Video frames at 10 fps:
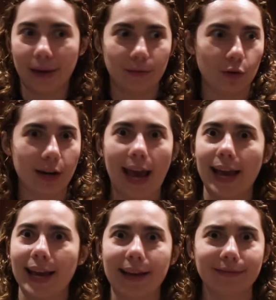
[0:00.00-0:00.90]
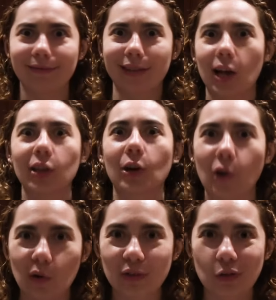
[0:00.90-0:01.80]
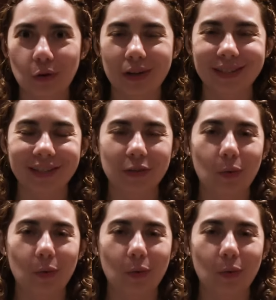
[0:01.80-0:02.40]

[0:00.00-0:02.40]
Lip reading: and Renee tell their own stories as